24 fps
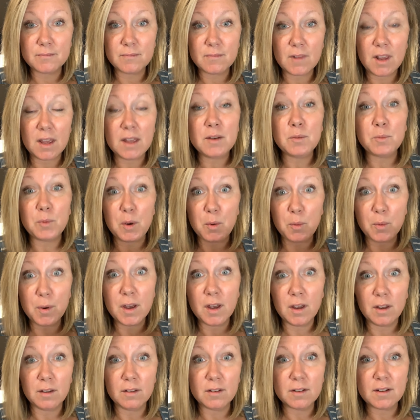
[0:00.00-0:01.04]
and we
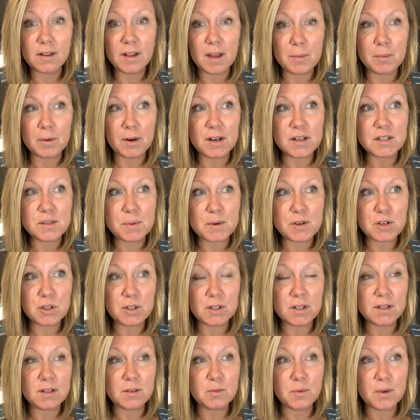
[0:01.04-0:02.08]
will collaborate,
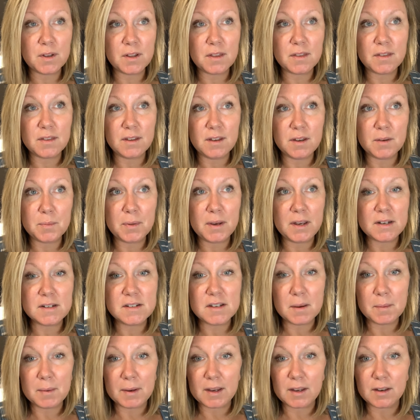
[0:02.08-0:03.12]
especially with the
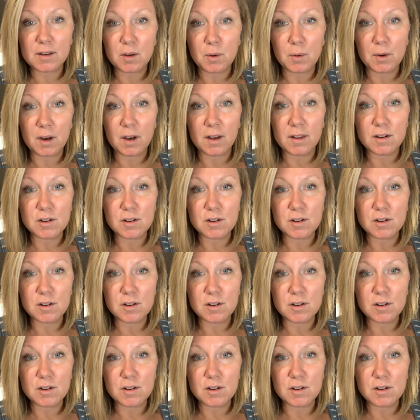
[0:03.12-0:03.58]
pandemic going on.